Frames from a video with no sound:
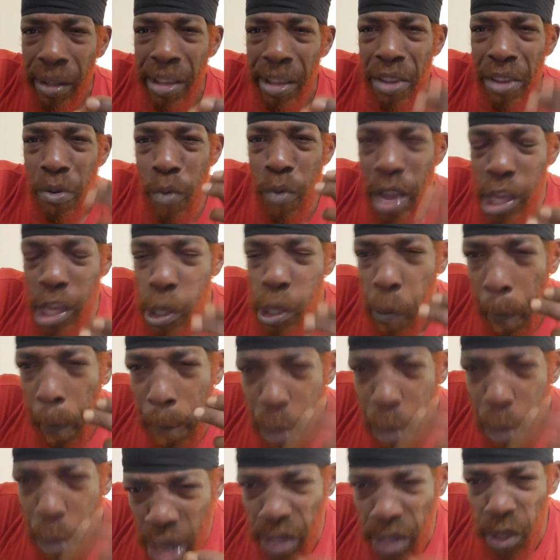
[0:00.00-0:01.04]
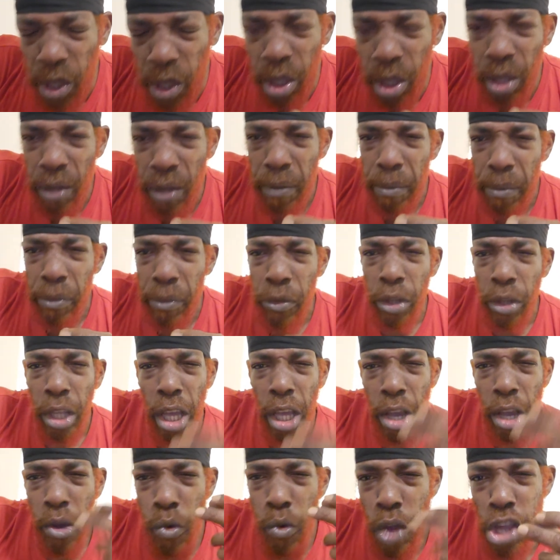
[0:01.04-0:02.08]
Rich priest,
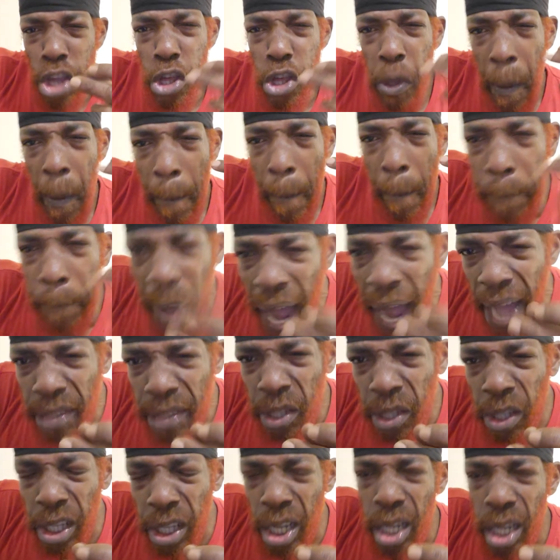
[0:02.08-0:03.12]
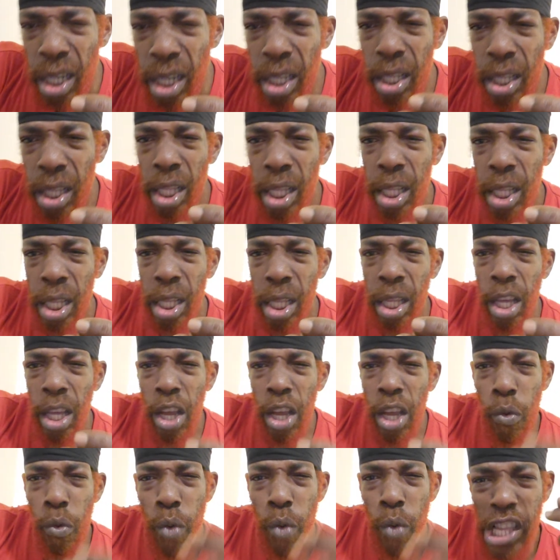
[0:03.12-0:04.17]
rich pastor,
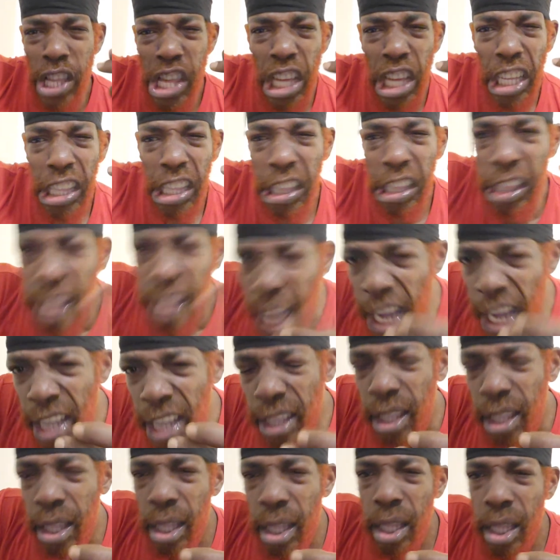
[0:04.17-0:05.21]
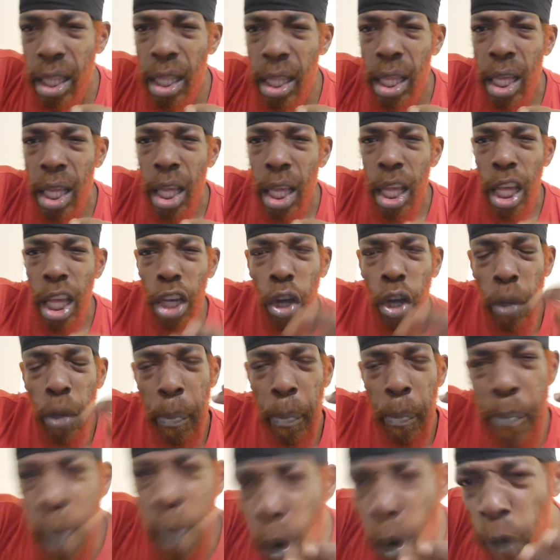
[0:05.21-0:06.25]
rich nun
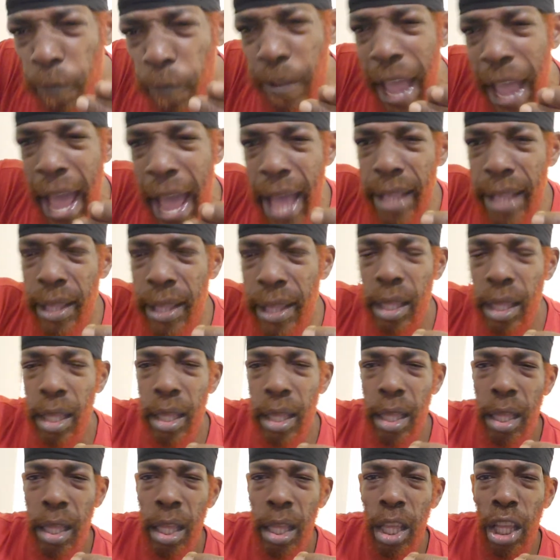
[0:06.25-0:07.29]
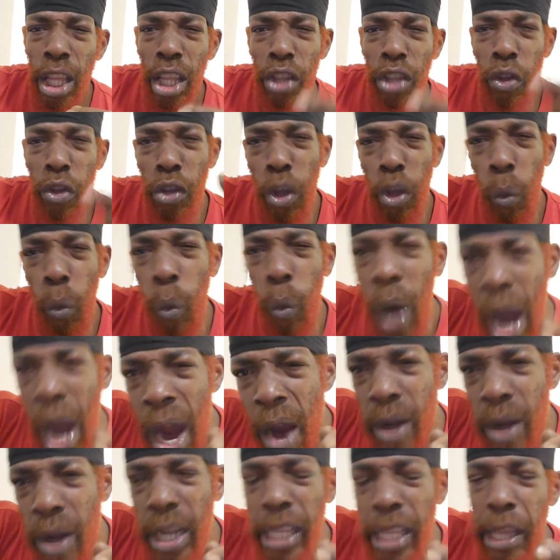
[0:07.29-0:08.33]
could prove that to the
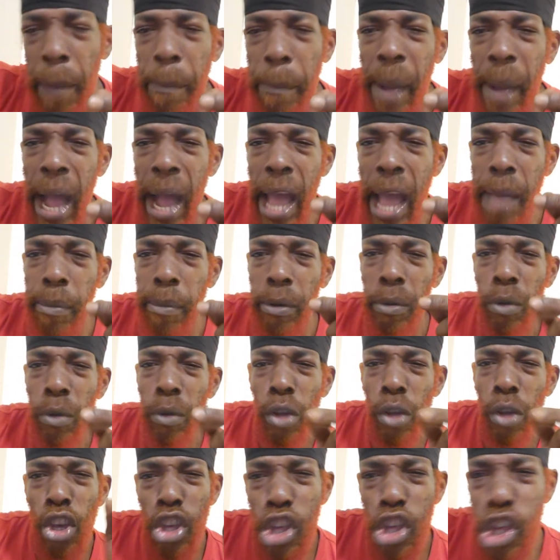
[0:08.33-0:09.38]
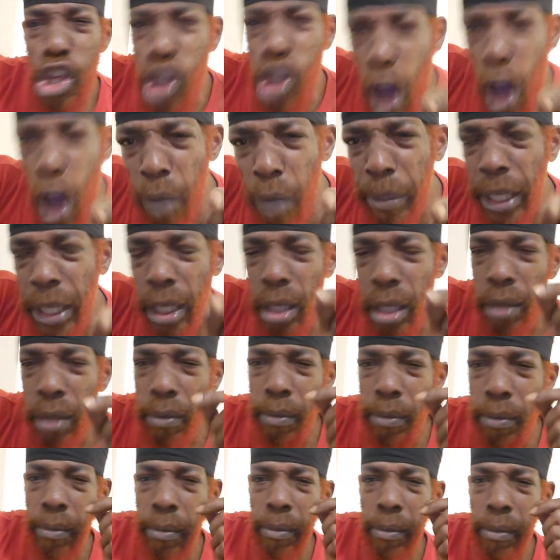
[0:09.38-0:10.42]
world in the Bible. Show me
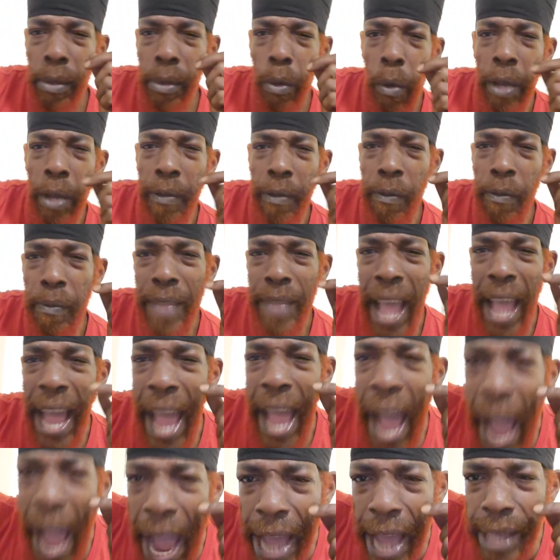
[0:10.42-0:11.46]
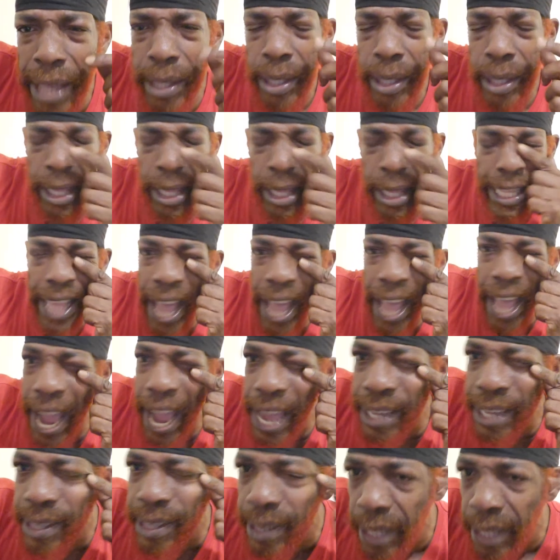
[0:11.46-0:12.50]
with thy eyes, let thy
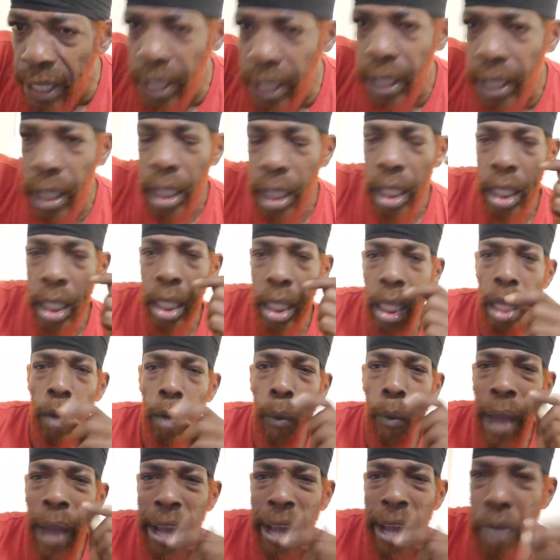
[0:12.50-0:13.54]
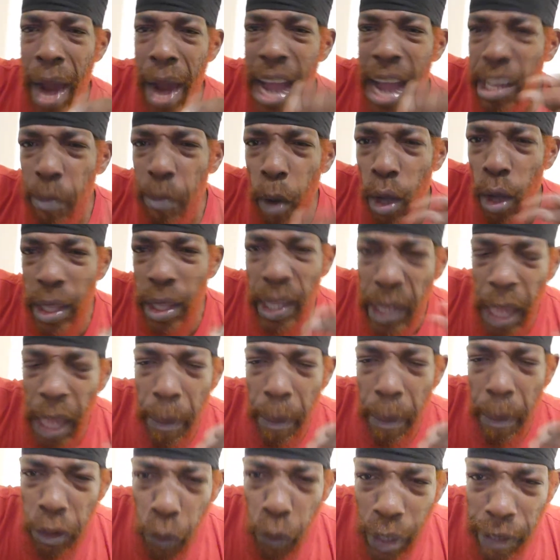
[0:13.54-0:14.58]
eyes see where Christ born
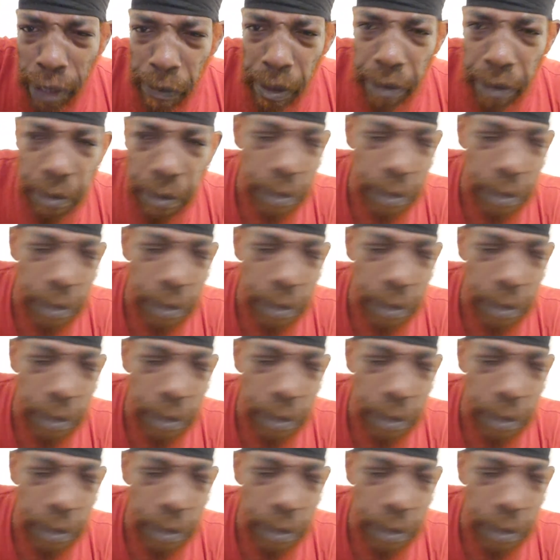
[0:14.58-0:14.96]
December 25th.